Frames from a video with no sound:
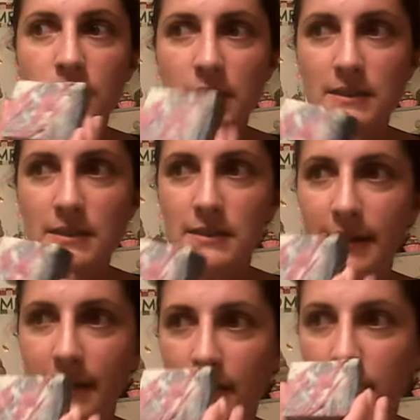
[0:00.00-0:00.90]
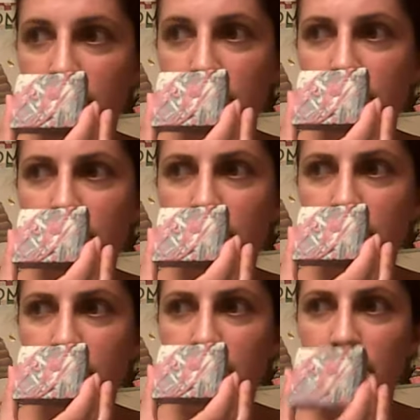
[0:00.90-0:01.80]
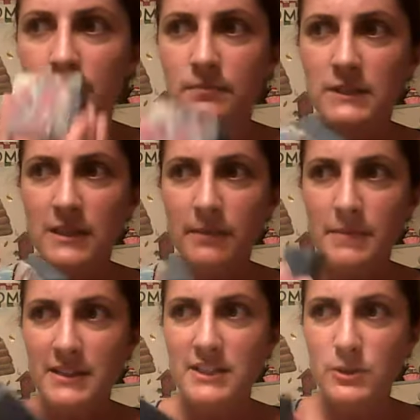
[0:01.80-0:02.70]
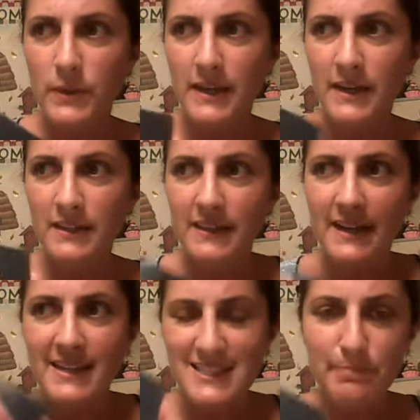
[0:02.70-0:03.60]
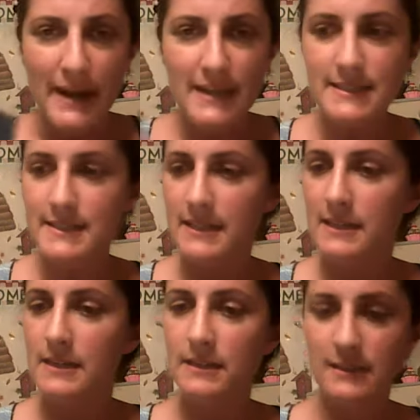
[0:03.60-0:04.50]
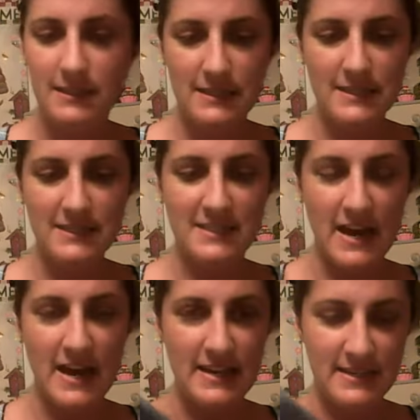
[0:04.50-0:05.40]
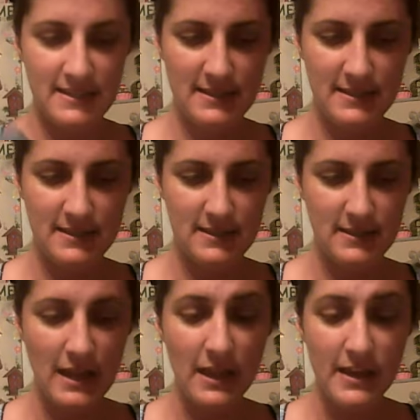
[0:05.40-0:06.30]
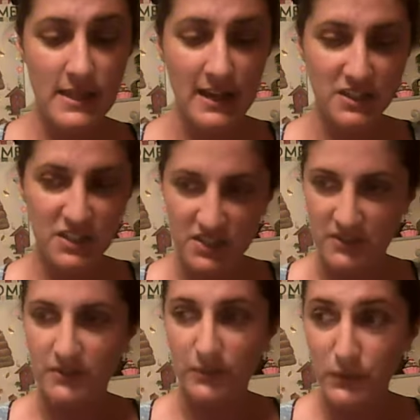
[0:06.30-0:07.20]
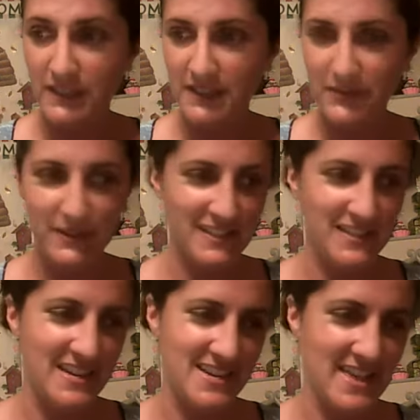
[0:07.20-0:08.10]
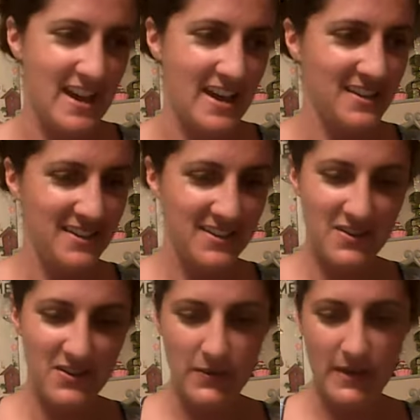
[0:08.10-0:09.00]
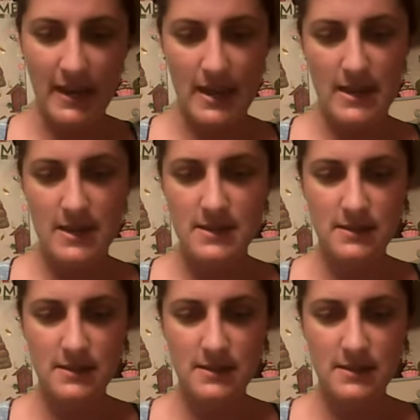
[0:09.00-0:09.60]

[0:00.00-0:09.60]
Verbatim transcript: this is like a something sweet, kind of spicy. This is nice. I like that too. Really, really like that. Okay.